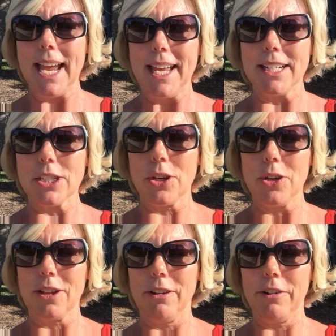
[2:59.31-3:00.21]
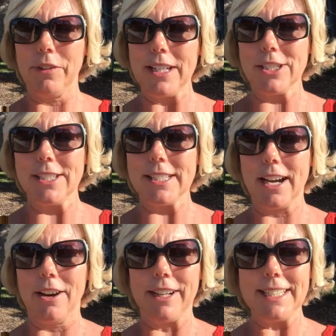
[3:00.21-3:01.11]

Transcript: And so the hot flushes are